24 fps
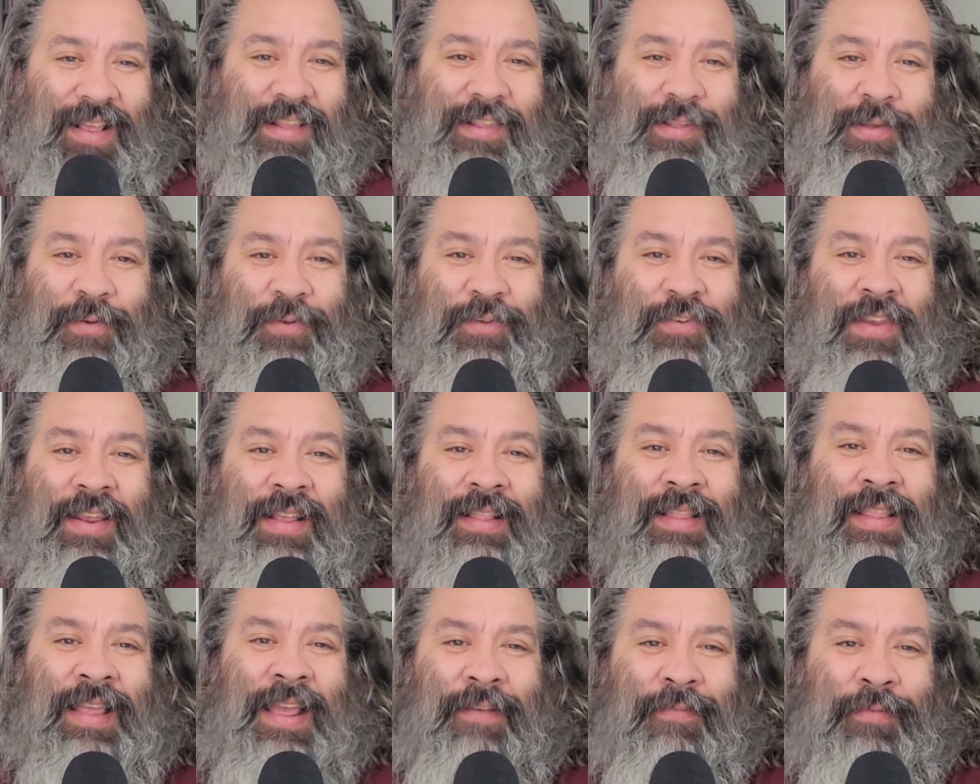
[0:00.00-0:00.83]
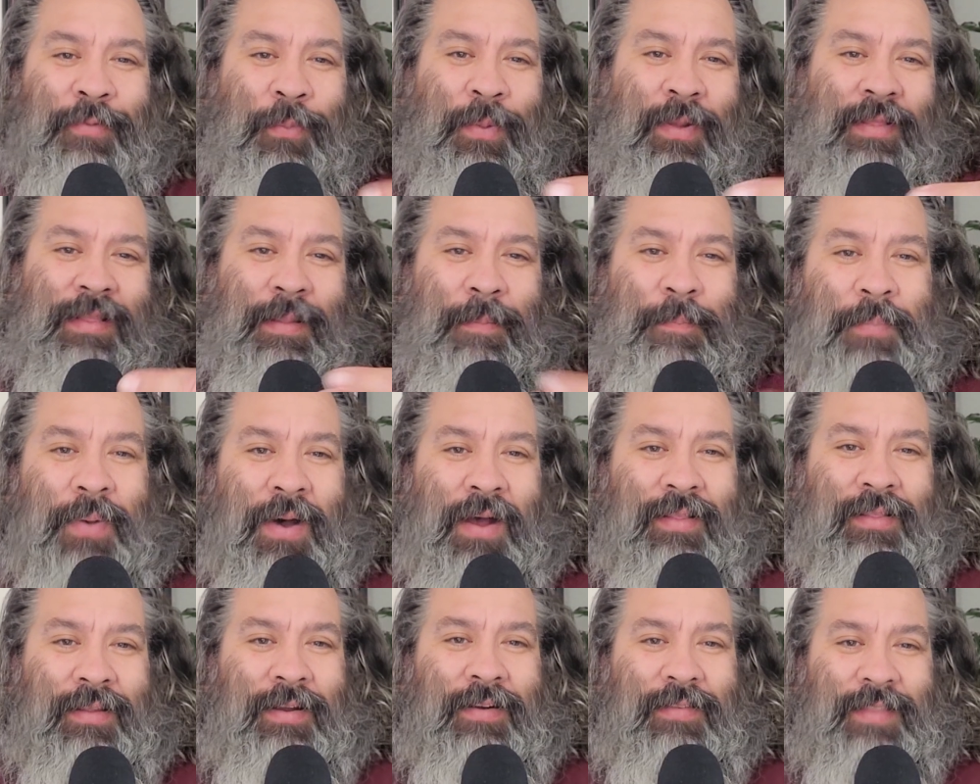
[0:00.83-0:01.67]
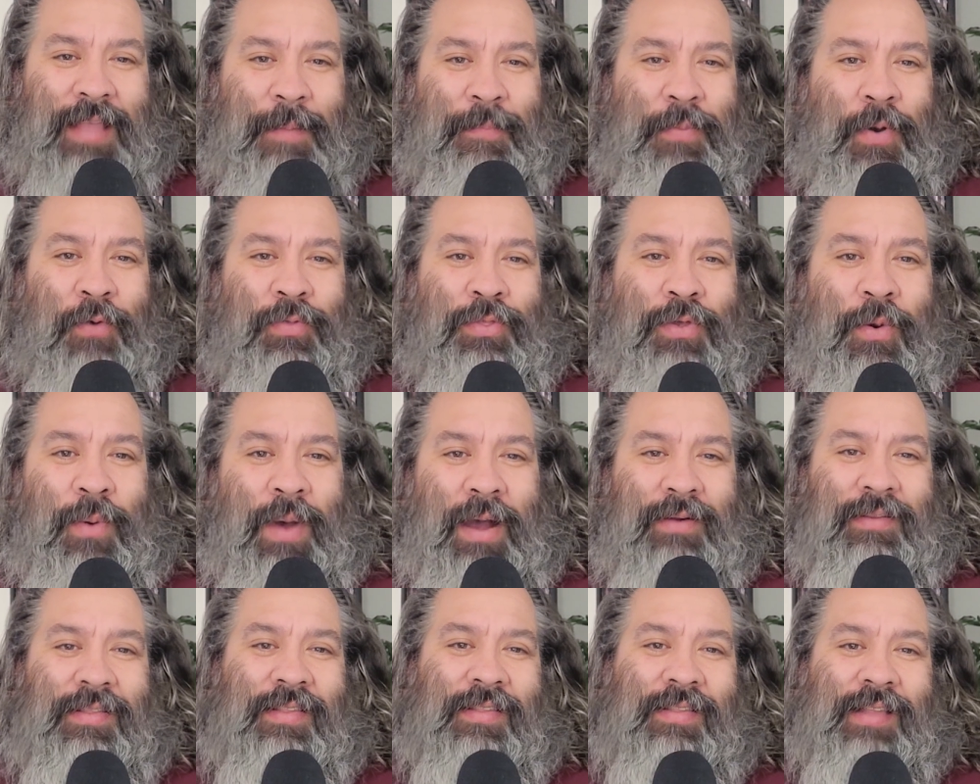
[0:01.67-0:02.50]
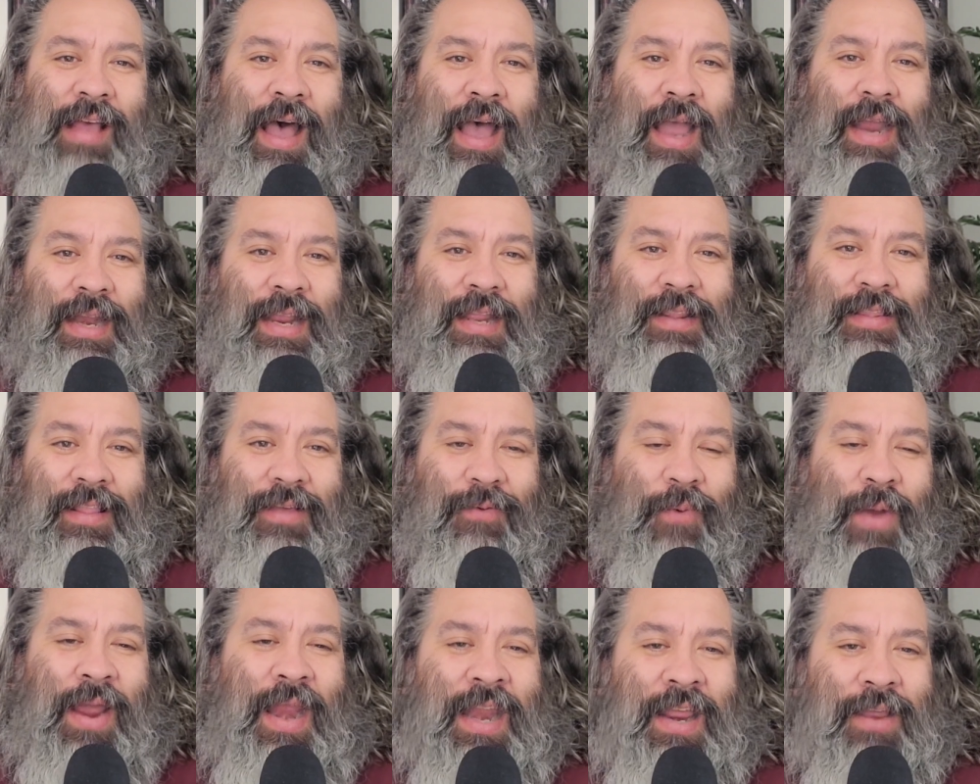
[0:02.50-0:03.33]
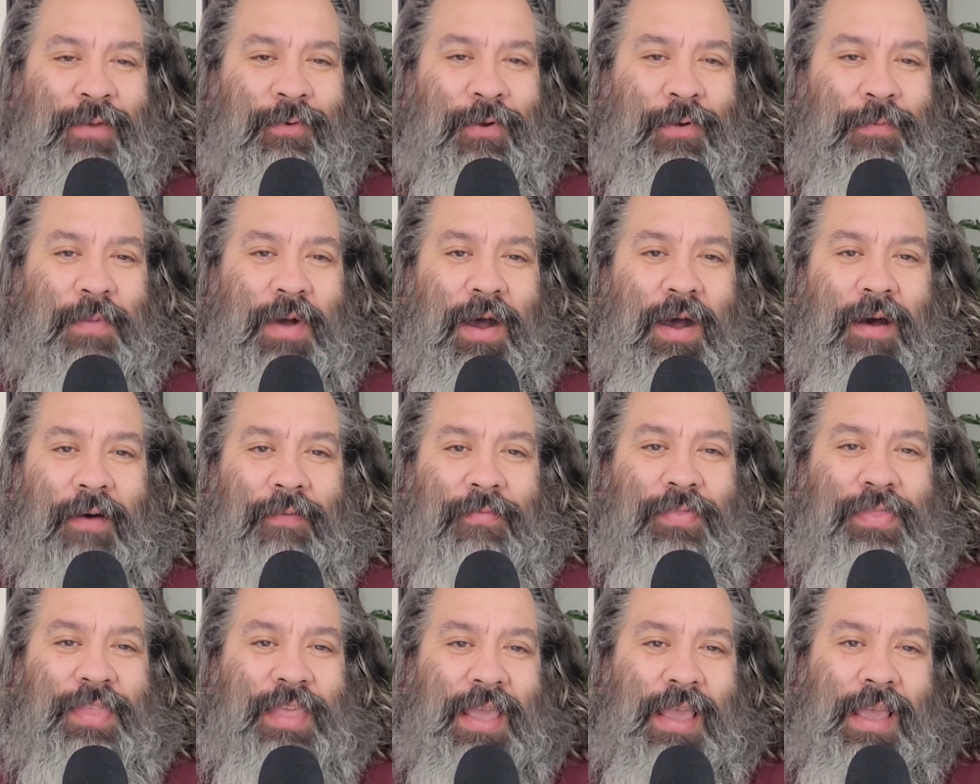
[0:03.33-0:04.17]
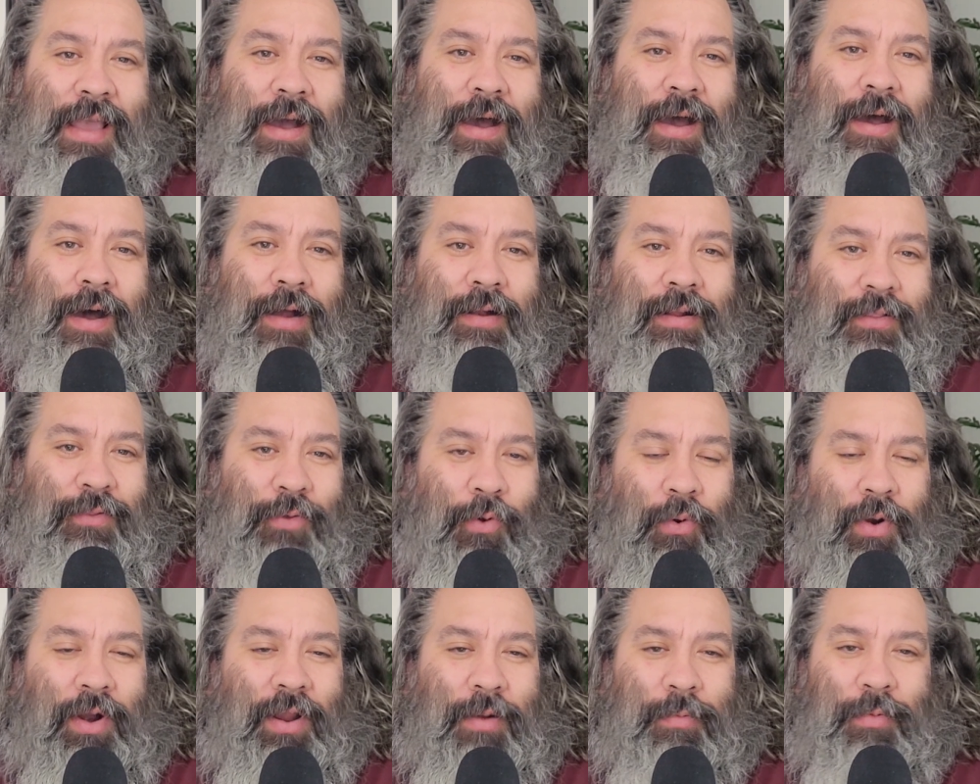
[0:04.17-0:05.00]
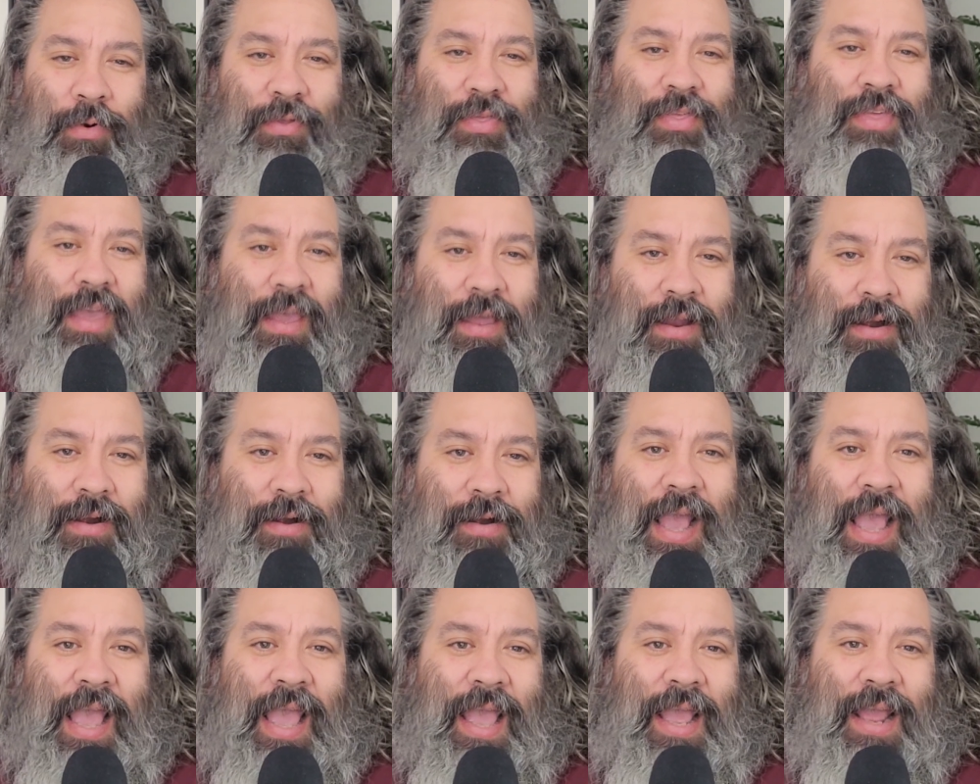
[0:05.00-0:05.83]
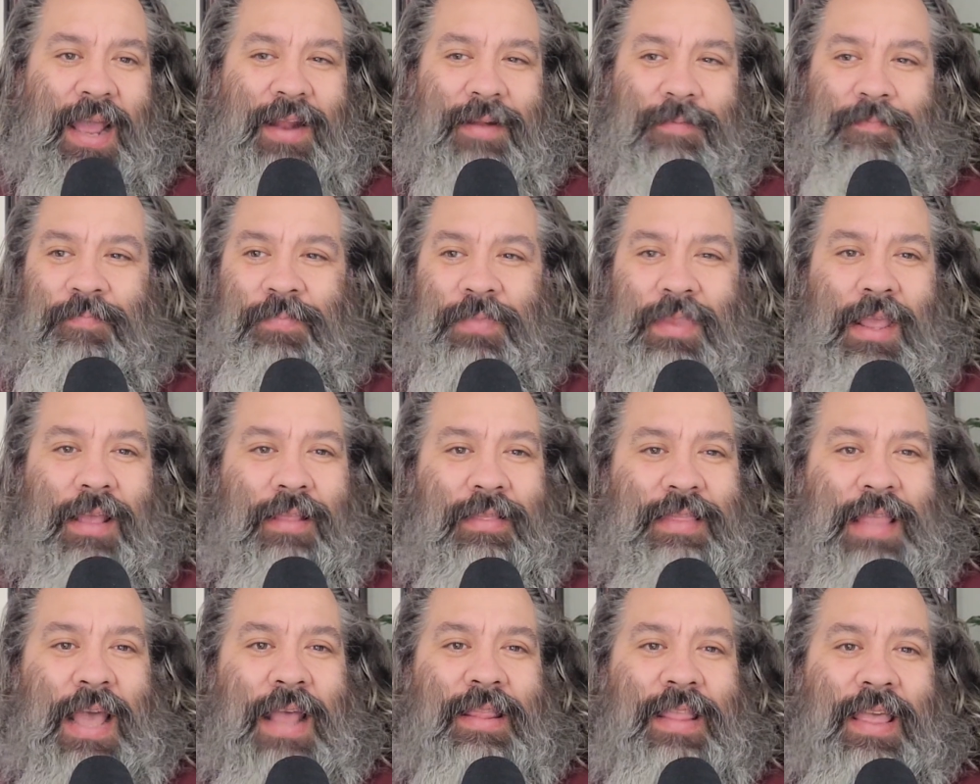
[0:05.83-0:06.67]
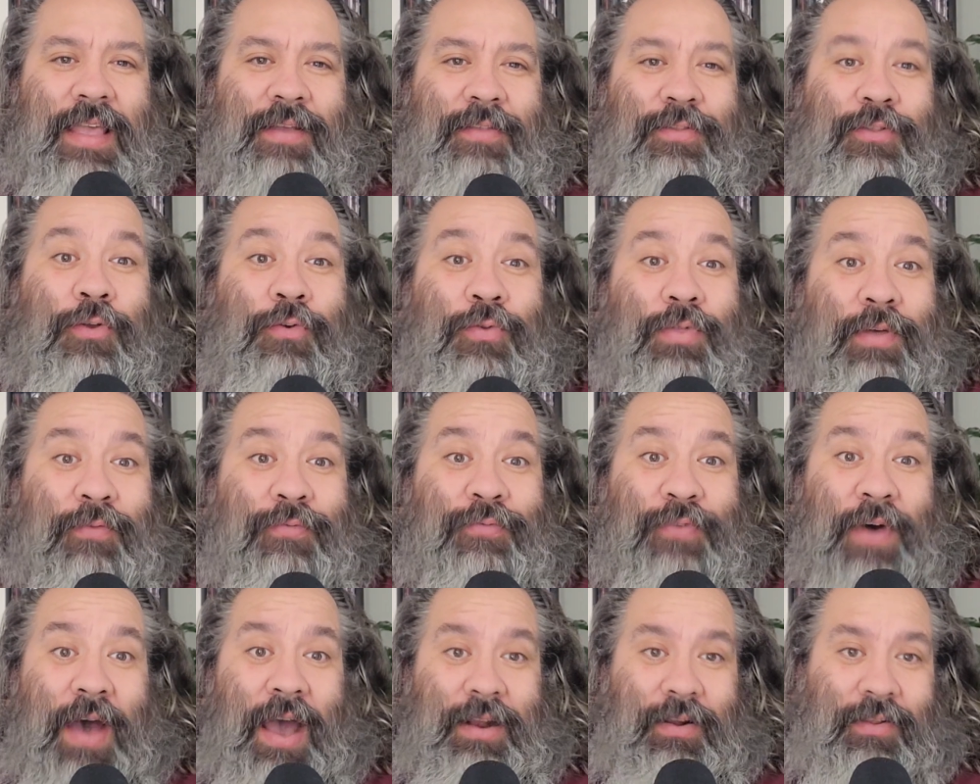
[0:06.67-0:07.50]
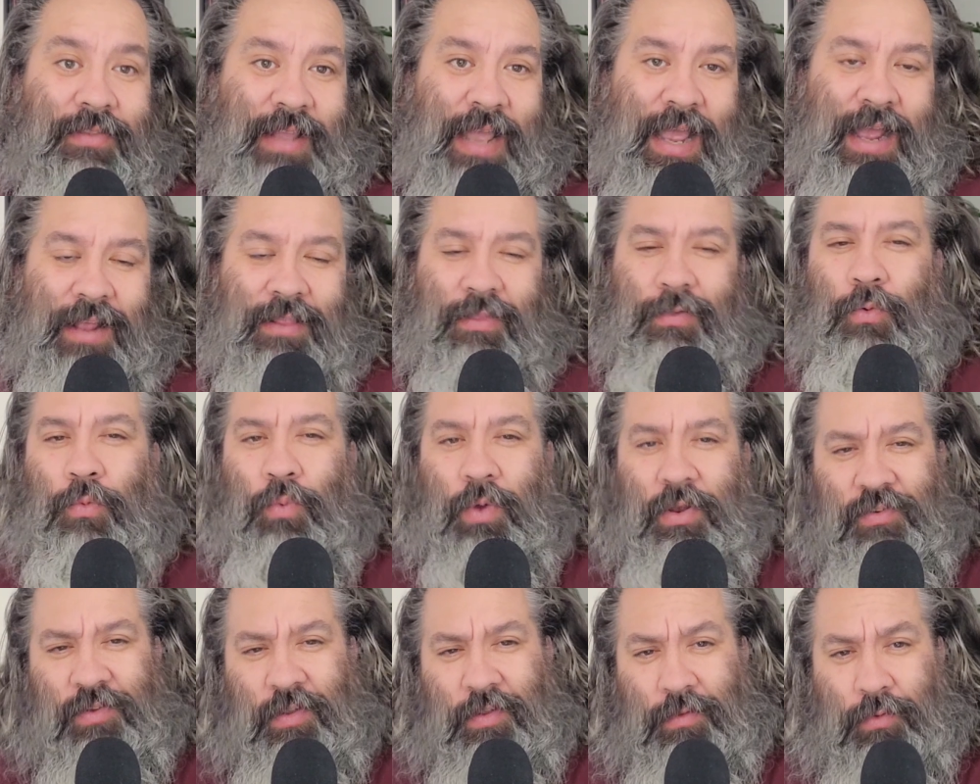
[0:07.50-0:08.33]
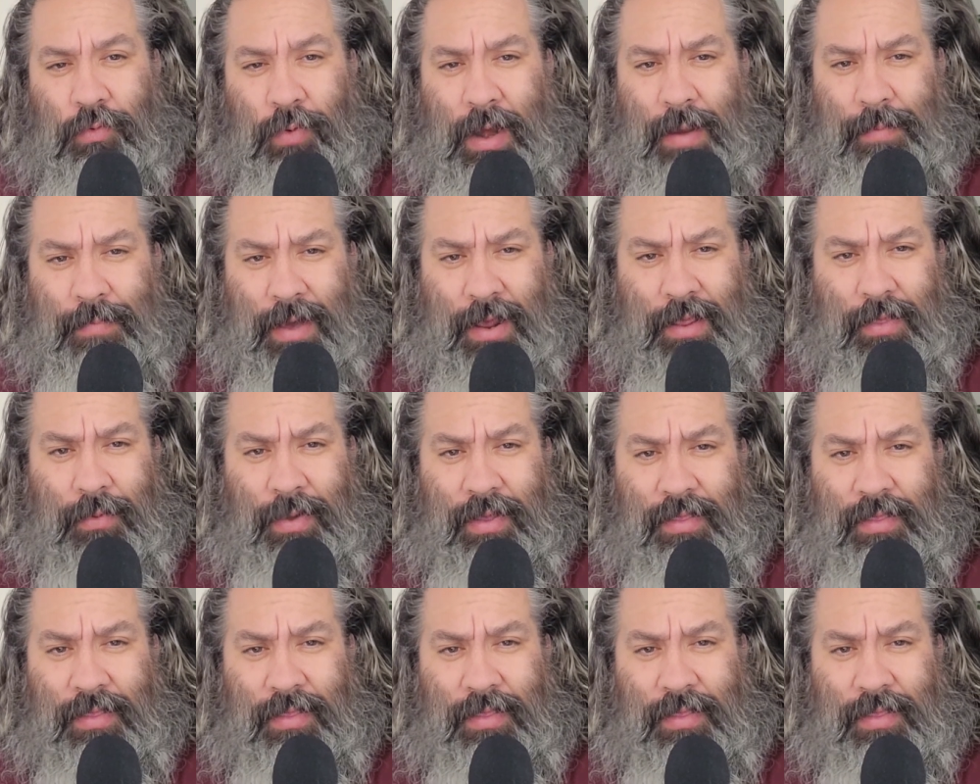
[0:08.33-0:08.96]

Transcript: So she leaves with the butler. They both go outside in the waiting room of the auditorium or theater. And then they do the final dance, which is great, by the way.